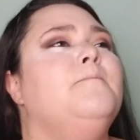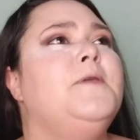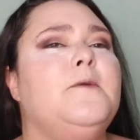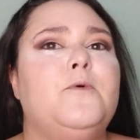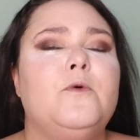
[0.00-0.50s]

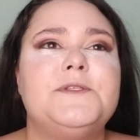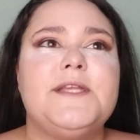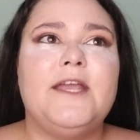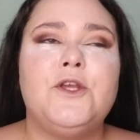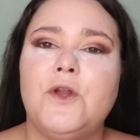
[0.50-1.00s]
People
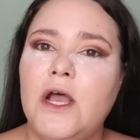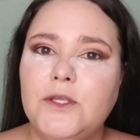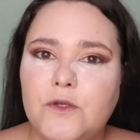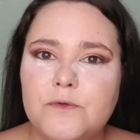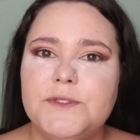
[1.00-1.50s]
said, you're
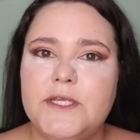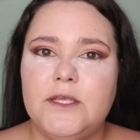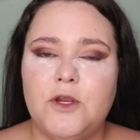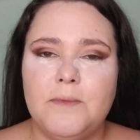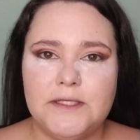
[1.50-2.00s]
not
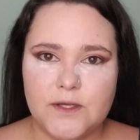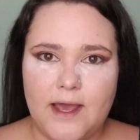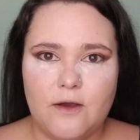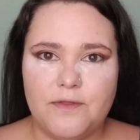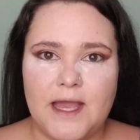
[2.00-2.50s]
using your mental
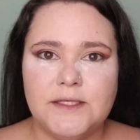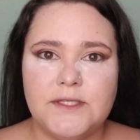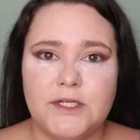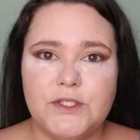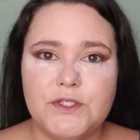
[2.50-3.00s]
health
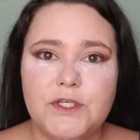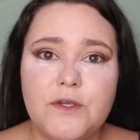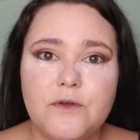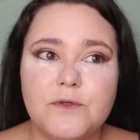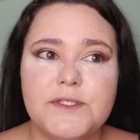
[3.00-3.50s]
as an
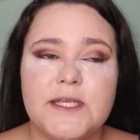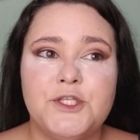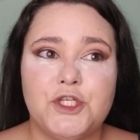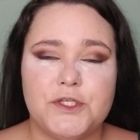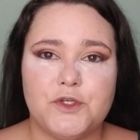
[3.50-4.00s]
excuse.
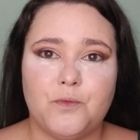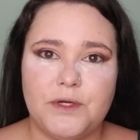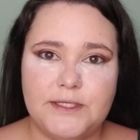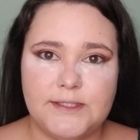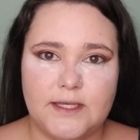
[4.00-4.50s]
It's just a
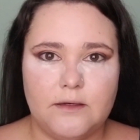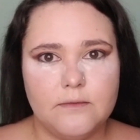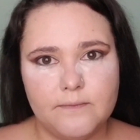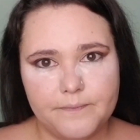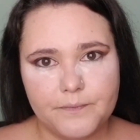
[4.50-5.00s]

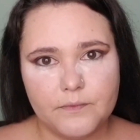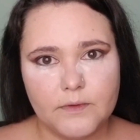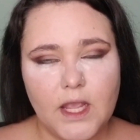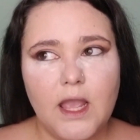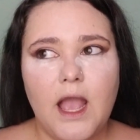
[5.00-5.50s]
reason.
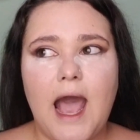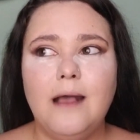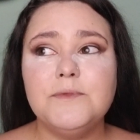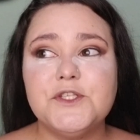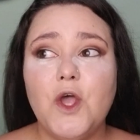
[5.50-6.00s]

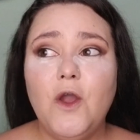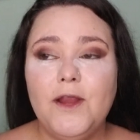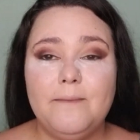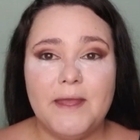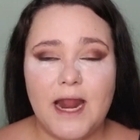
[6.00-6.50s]
I'm
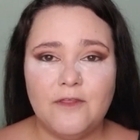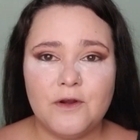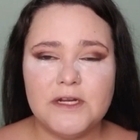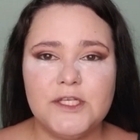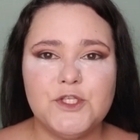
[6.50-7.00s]
sorry, but
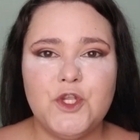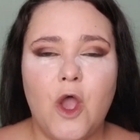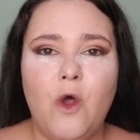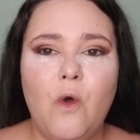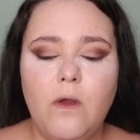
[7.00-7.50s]
there is
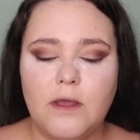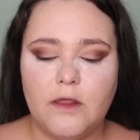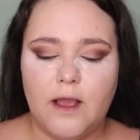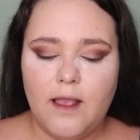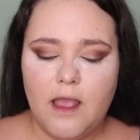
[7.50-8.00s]
no,
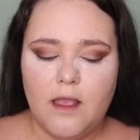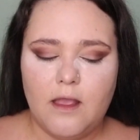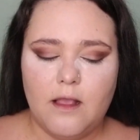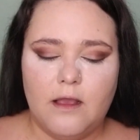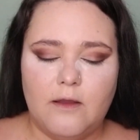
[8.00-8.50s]

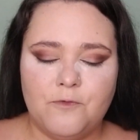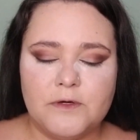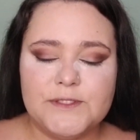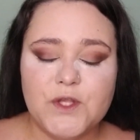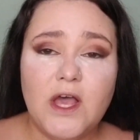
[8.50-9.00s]
for
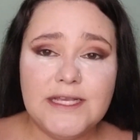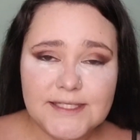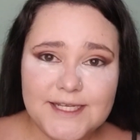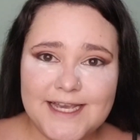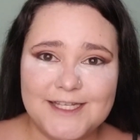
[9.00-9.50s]
as long as
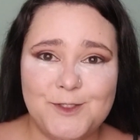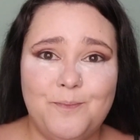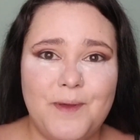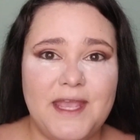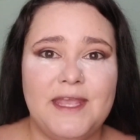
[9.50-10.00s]
he has
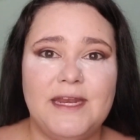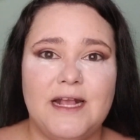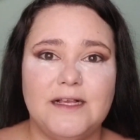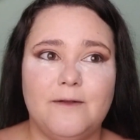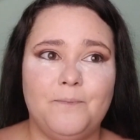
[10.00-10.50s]
been
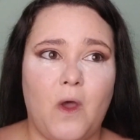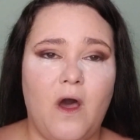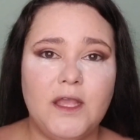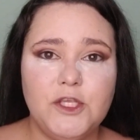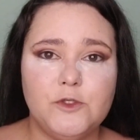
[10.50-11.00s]

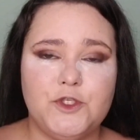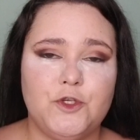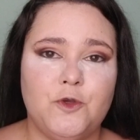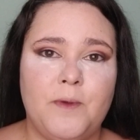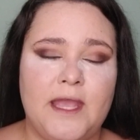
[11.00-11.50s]
on
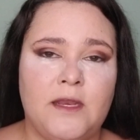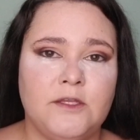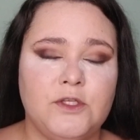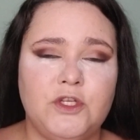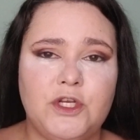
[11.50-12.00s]
YouTube
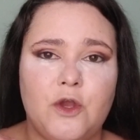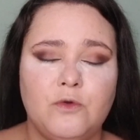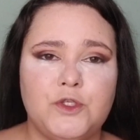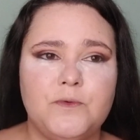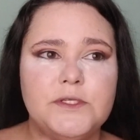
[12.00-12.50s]
and, you know,
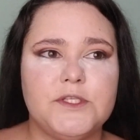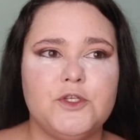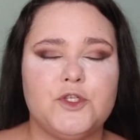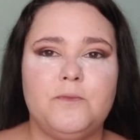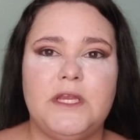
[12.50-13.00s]
doing
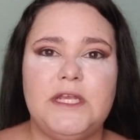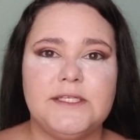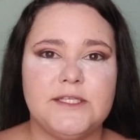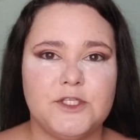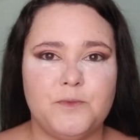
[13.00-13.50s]
social media
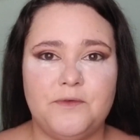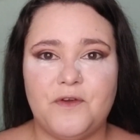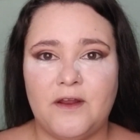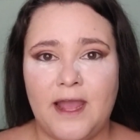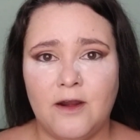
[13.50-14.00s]
since we
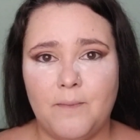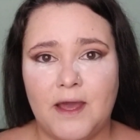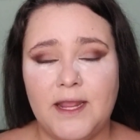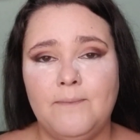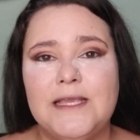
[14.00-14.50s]
found out
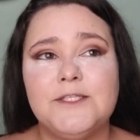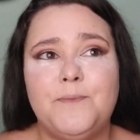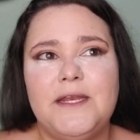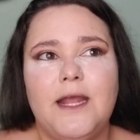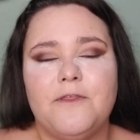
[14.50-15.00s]
about him, he has
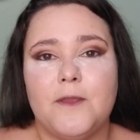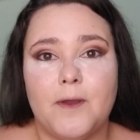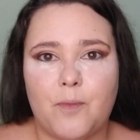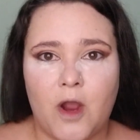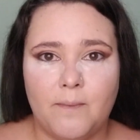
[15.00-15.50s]
been nothing
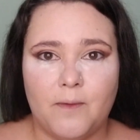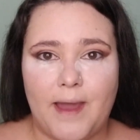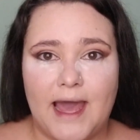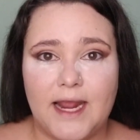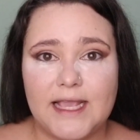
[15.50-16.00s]
but
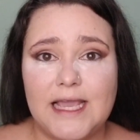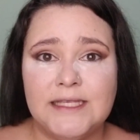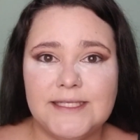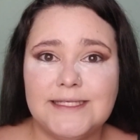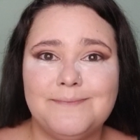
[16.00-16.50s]
problematic.
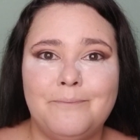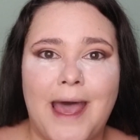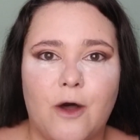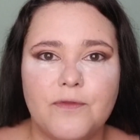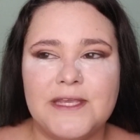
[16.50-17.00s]
It's his
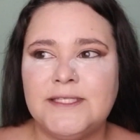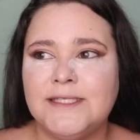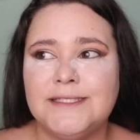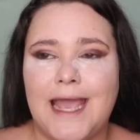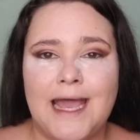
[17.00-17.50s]
mouth. It's
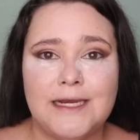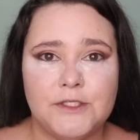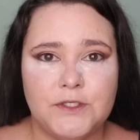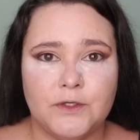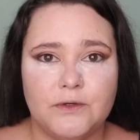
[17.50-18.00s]
his
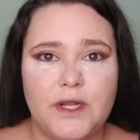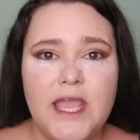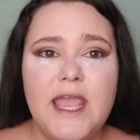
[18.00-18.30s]
attitude.